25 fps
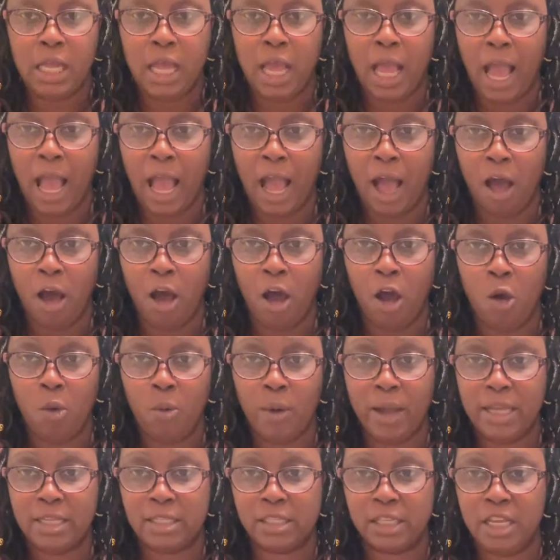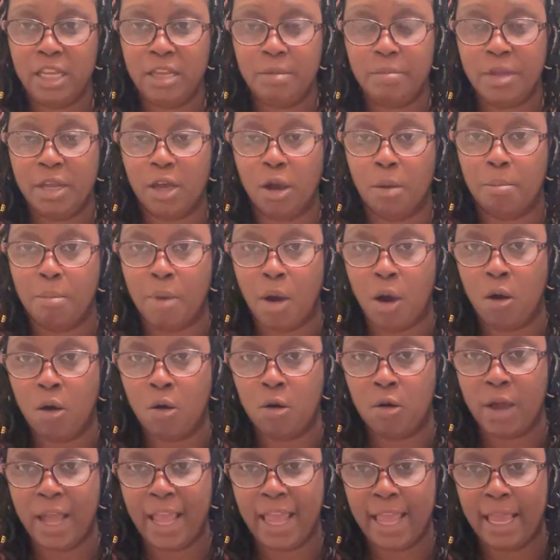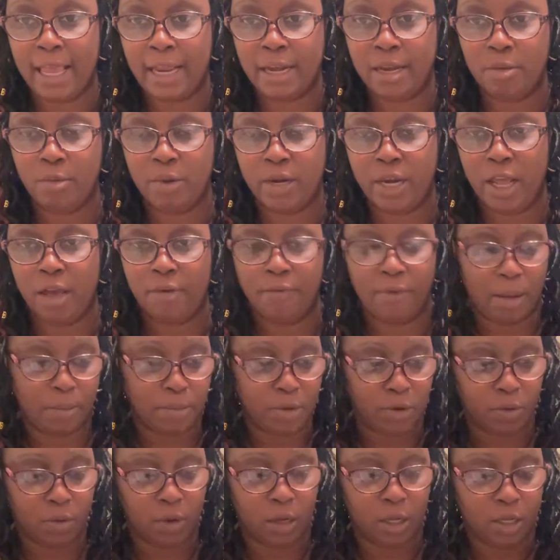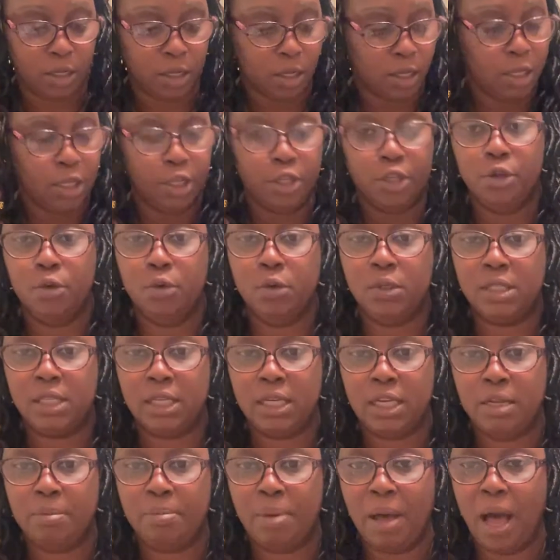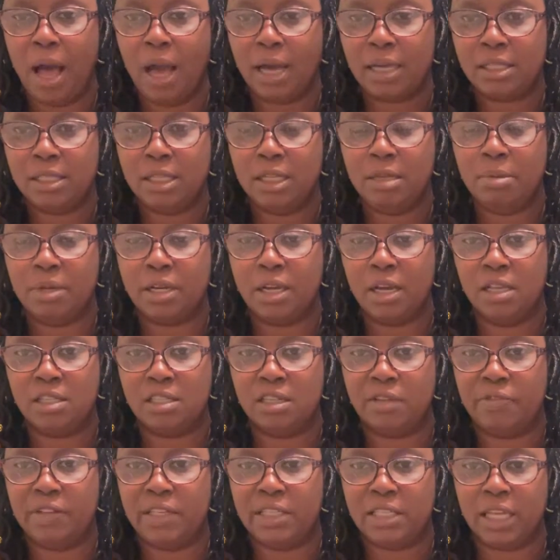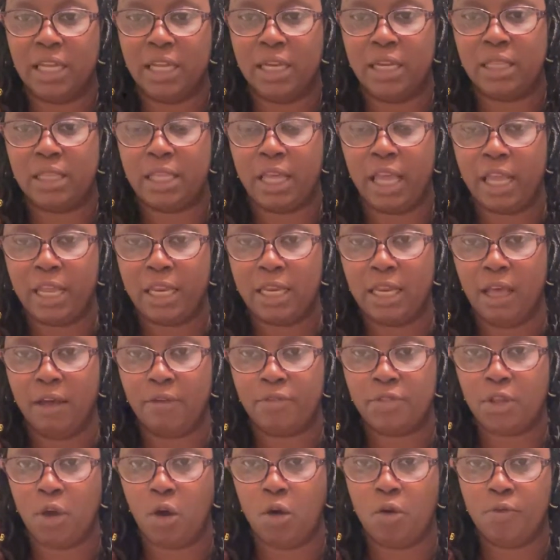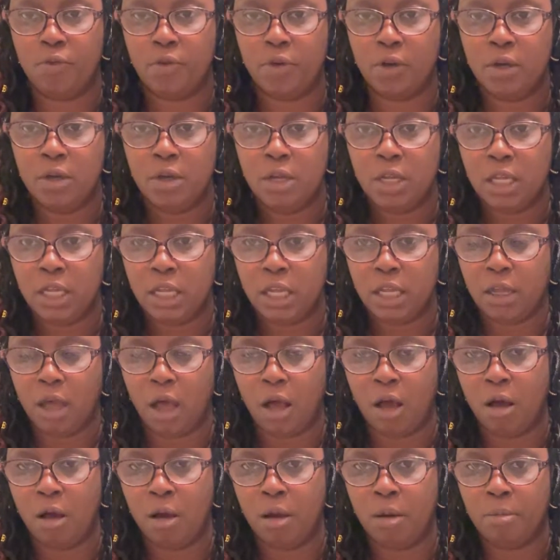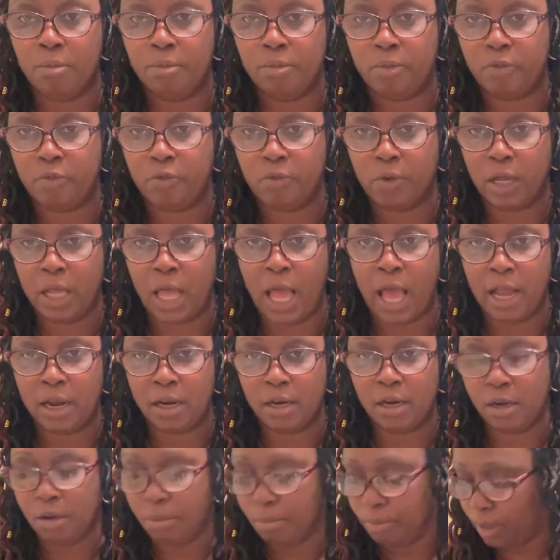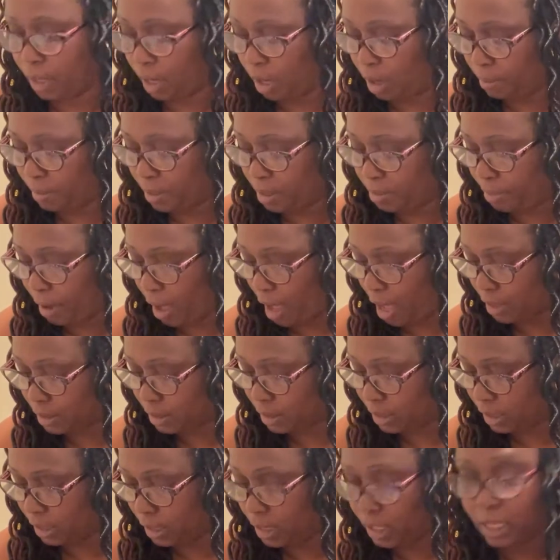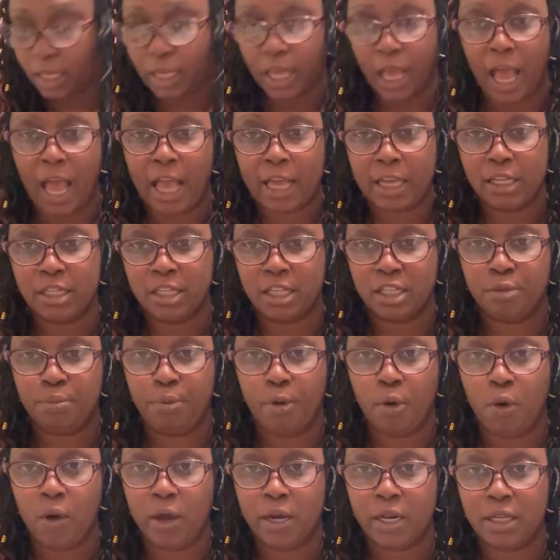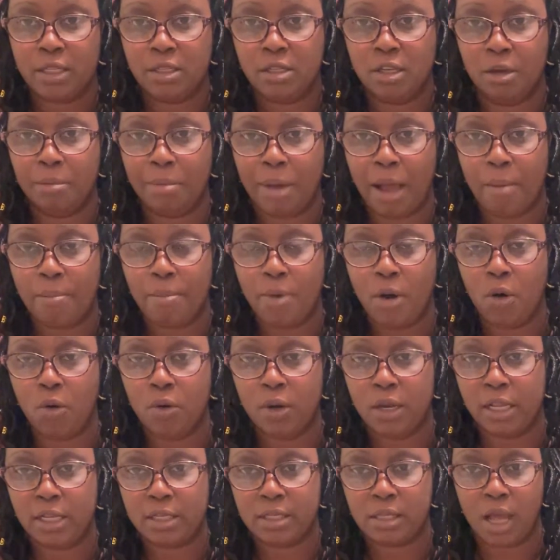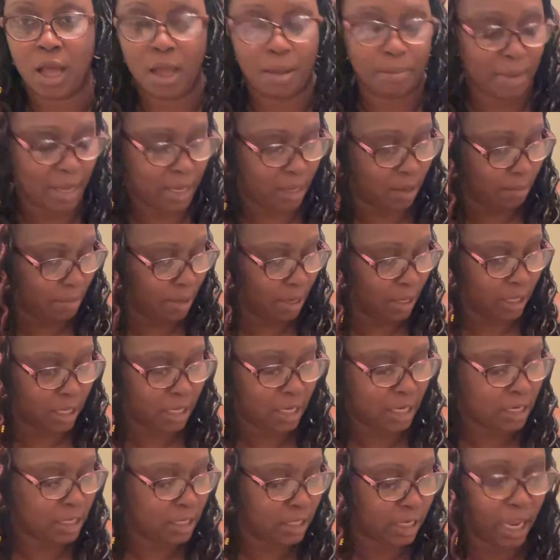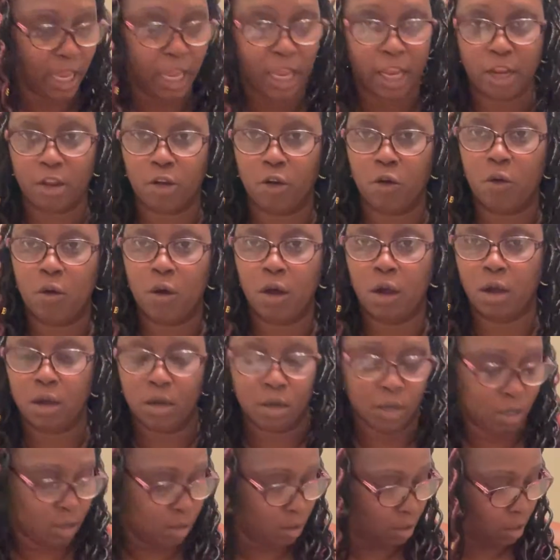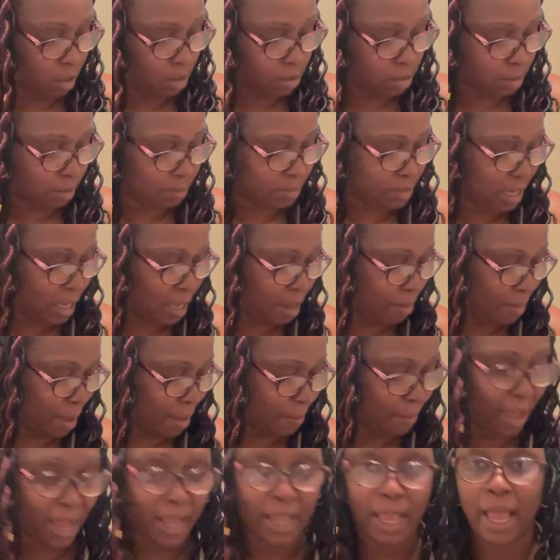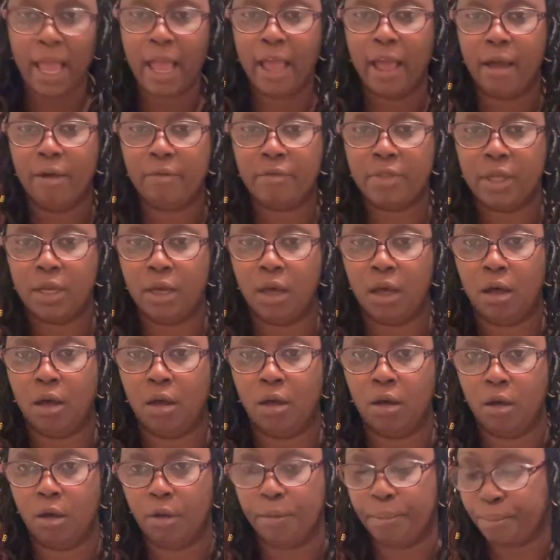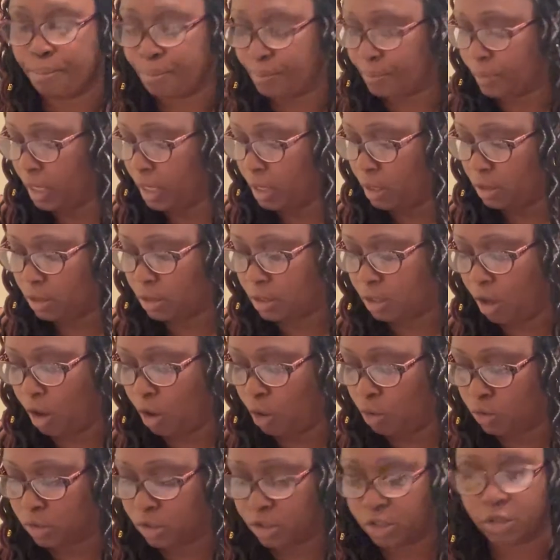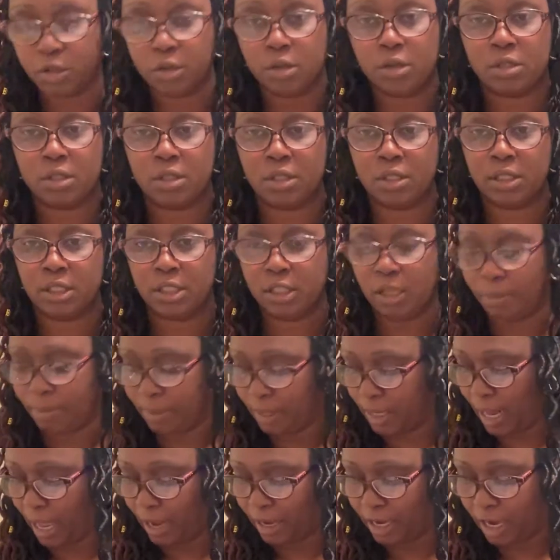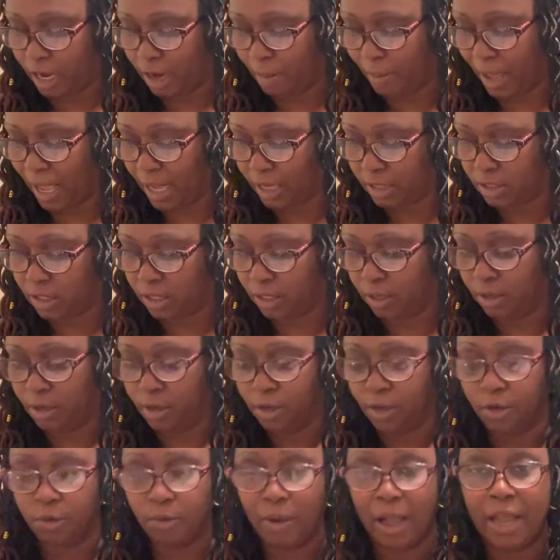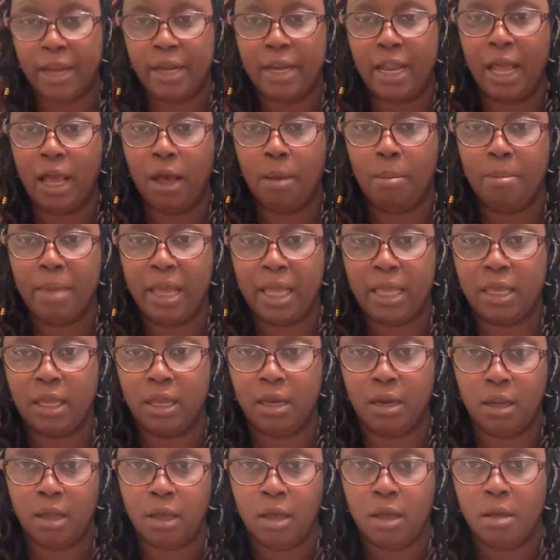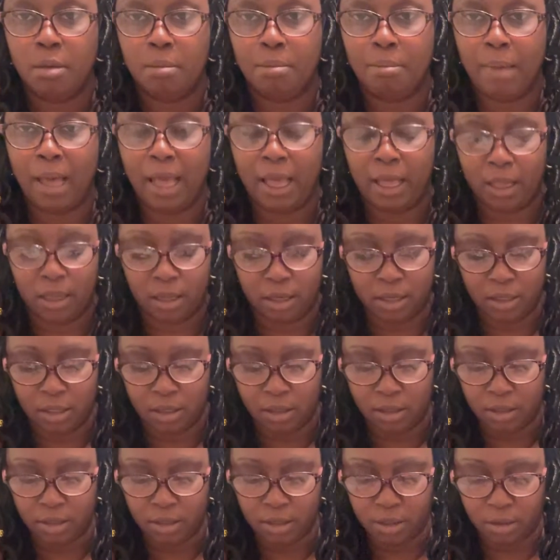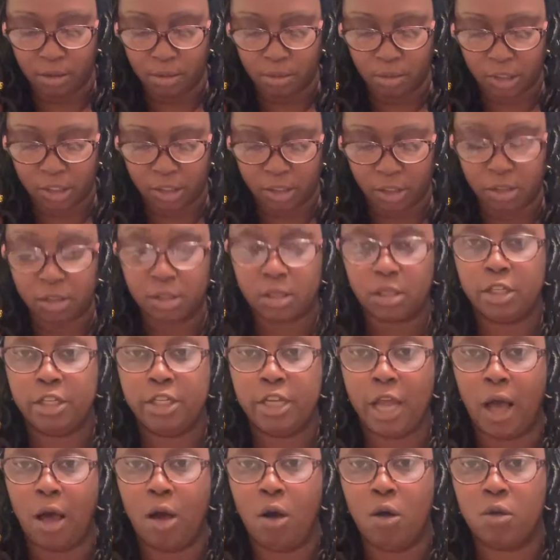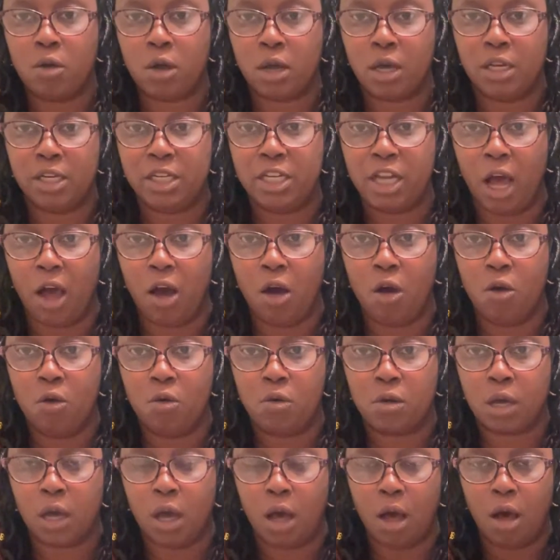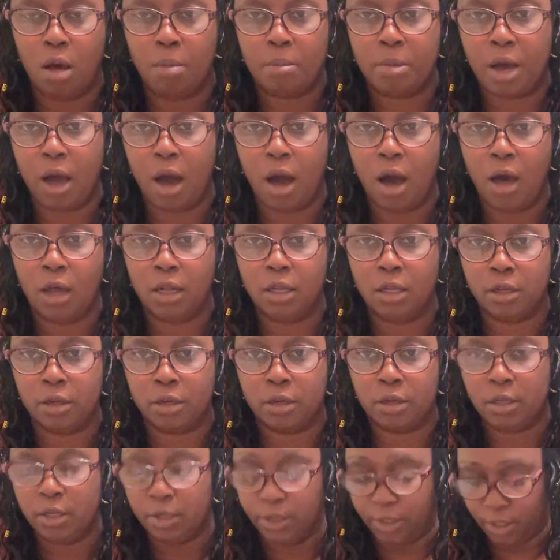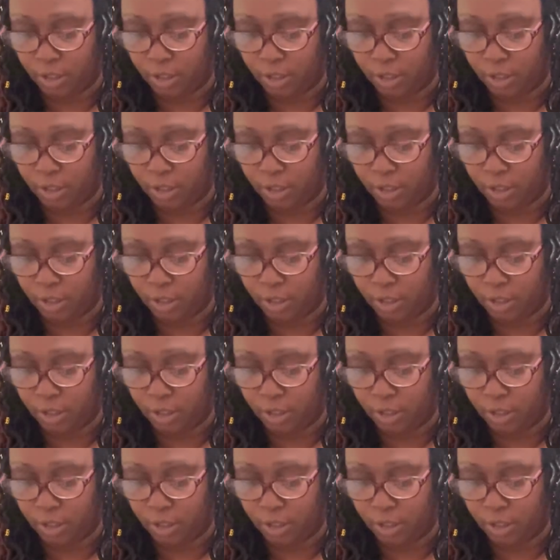I always keep me a mold handy whenever I'm using epoxy, because if it's anything left over out of the epoxy, I can just pour it into my mold and start making me a keychain, or sometime I might have the coasters or something like that. I'm actually right now making my sister dog a dog collar.